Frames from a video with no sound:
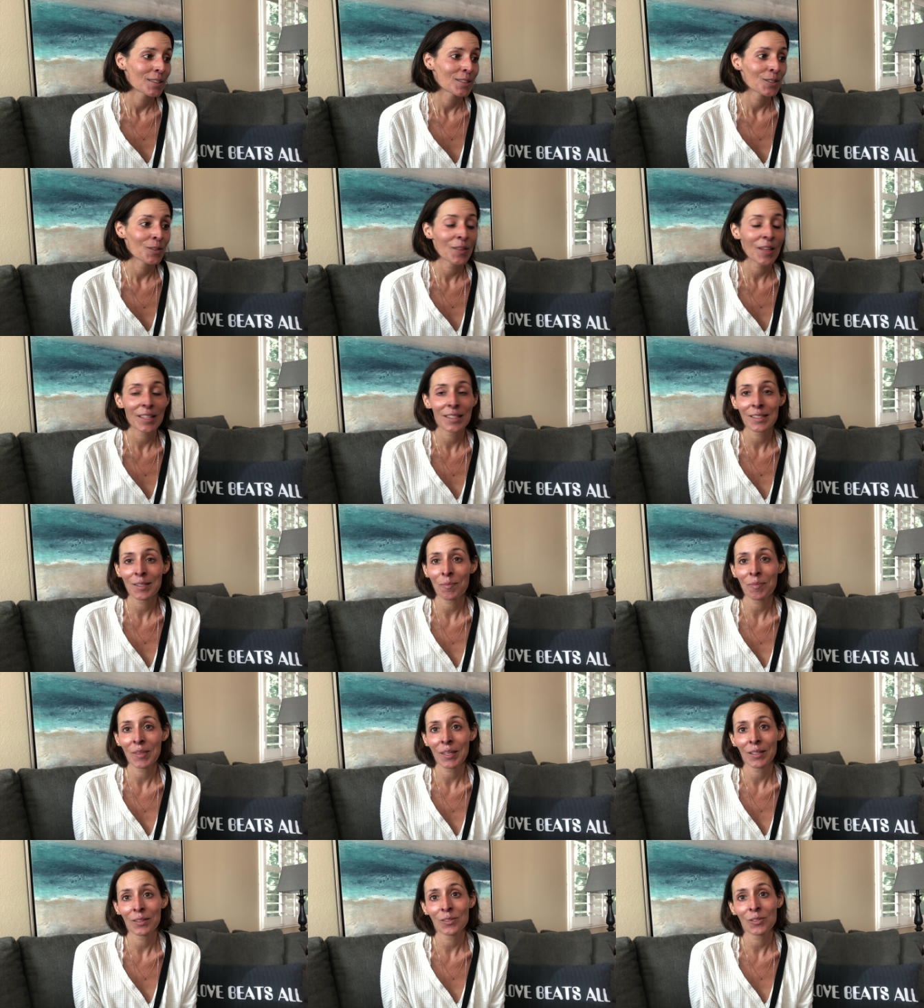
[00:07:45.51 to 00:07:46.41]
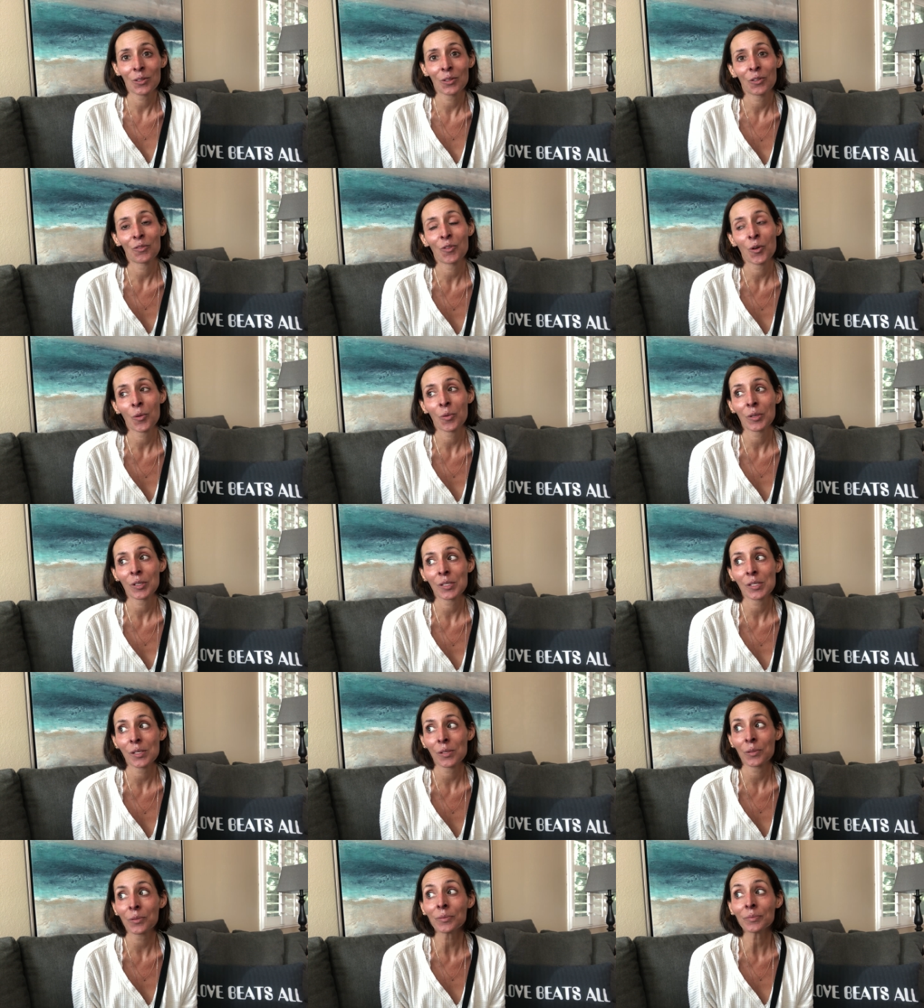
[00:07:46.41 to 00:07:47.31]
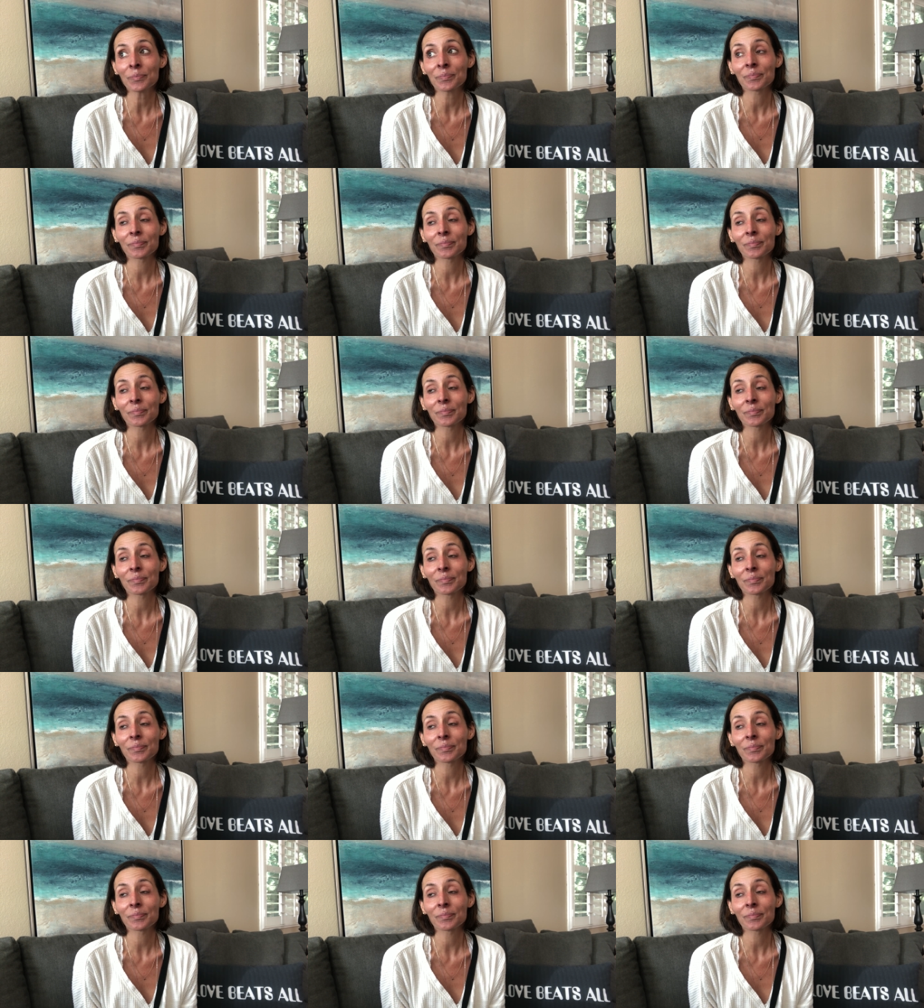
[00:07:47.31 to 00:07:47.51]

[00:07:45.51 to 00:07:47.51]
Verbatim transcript: So that's something to look forward to